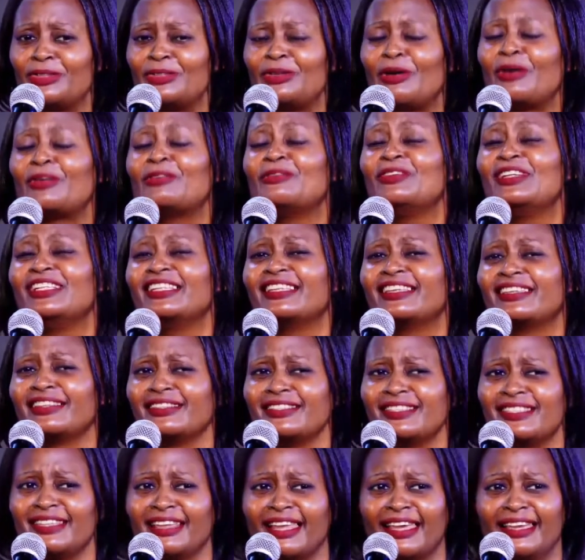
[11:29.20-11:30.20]
I would feel
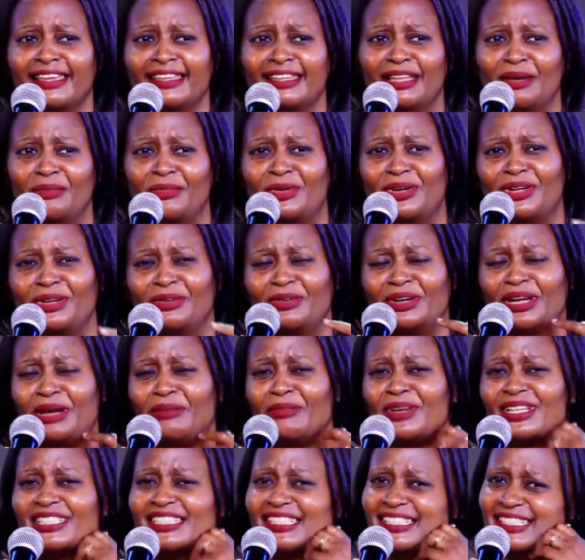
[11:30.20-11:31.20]
guilty, like in the morning when
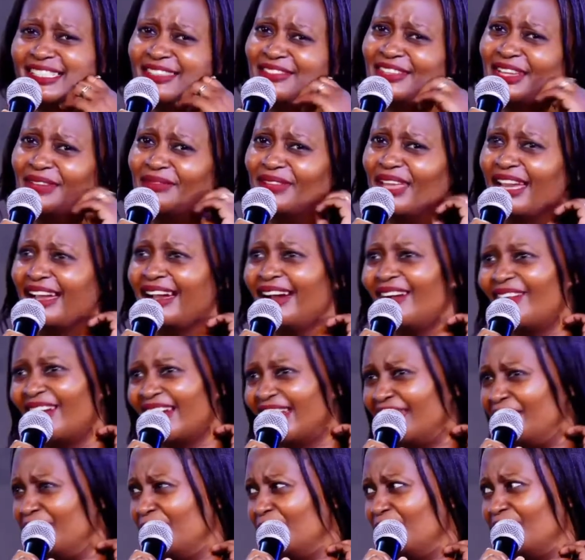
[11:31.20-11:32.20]
I'm watching TV, I'm like, how
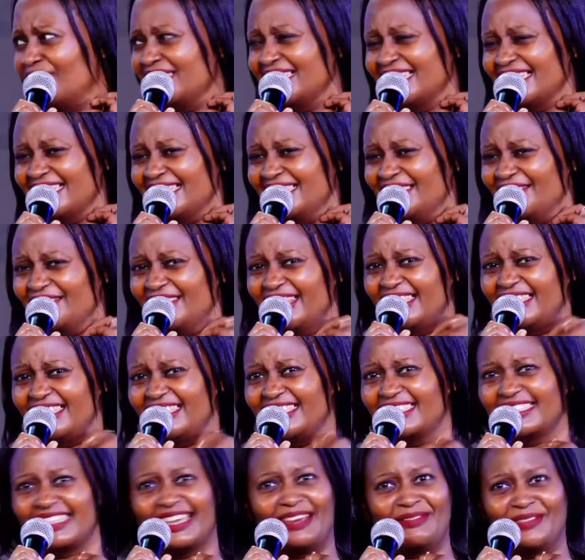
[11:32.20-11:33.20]
can I be watching TV at
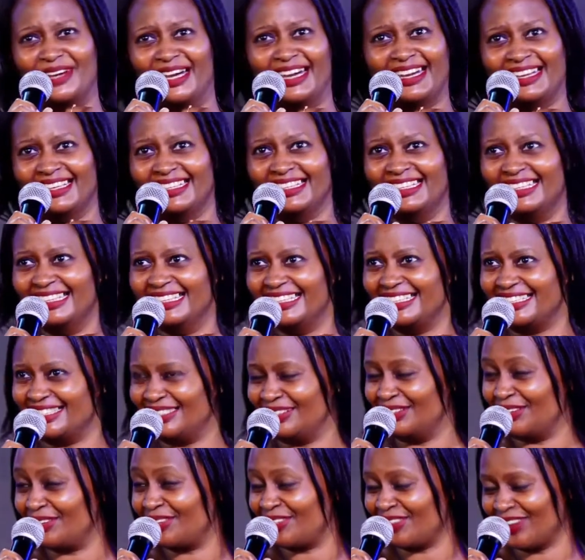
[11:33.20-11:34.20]
this time? It's
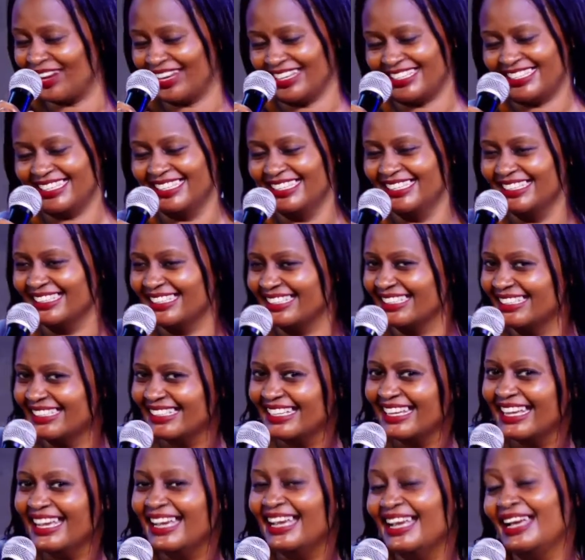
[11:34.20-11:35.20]
not right.
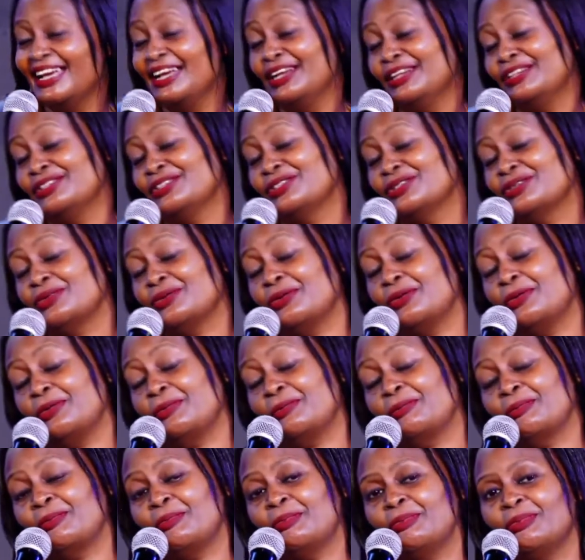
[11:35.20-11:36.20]

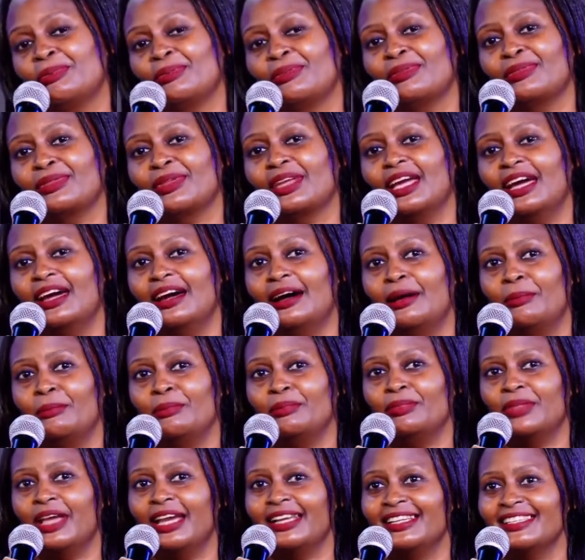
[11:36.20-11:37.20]
So
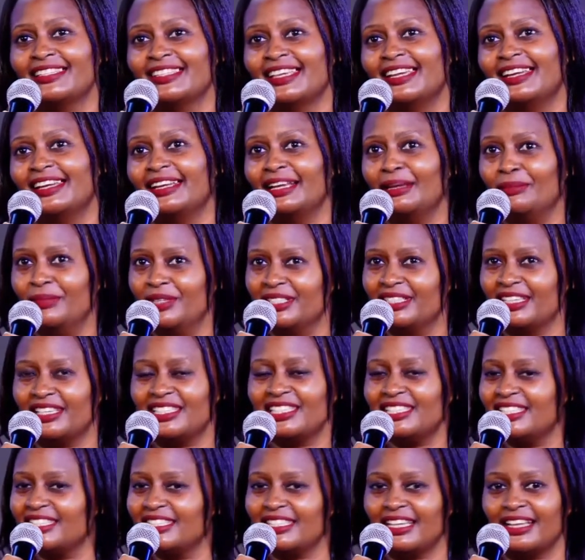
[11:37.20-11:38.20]
I decided, let me
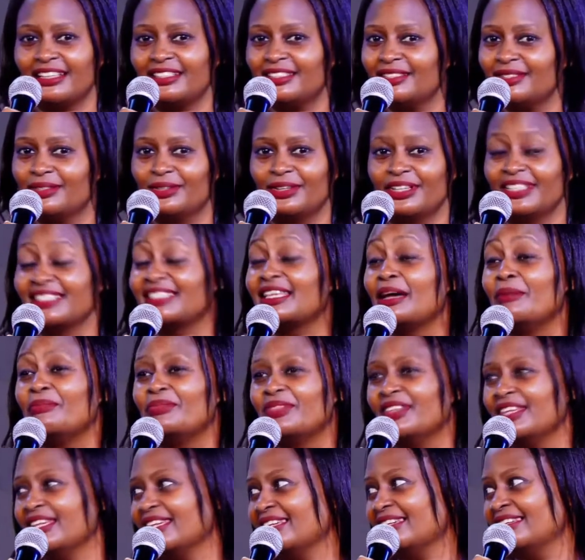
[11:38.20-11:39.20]
just start doing
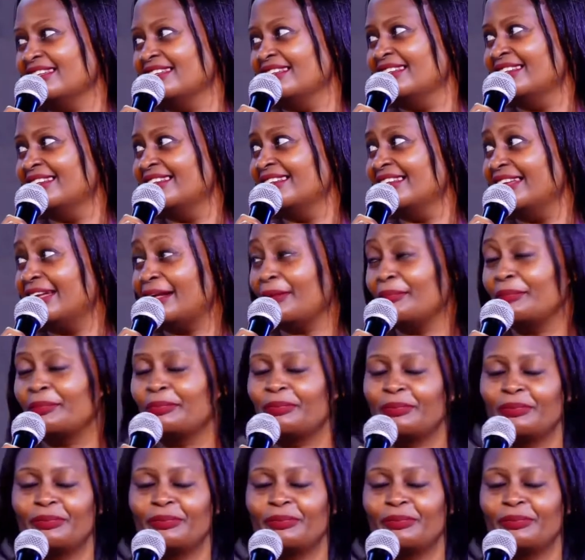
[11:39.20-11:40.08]
something. Yeah.